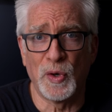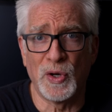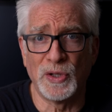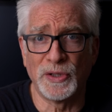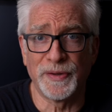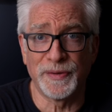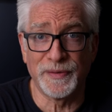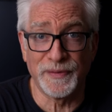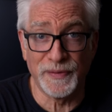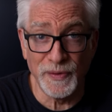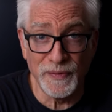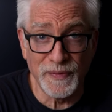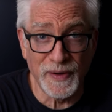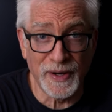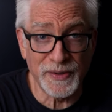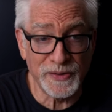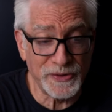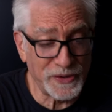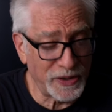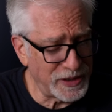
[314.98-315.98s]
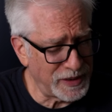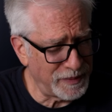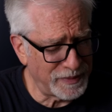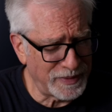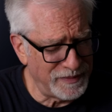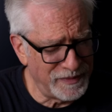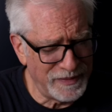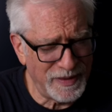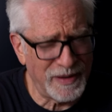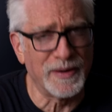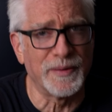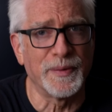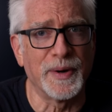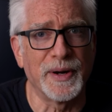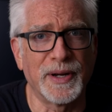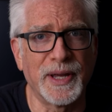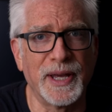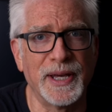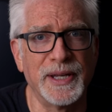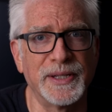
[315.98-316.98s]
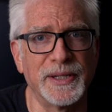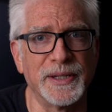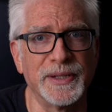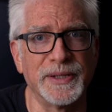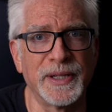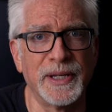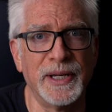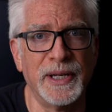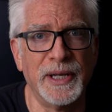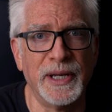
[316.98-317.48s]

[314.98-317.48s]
all other viewfinders except in very rare cases.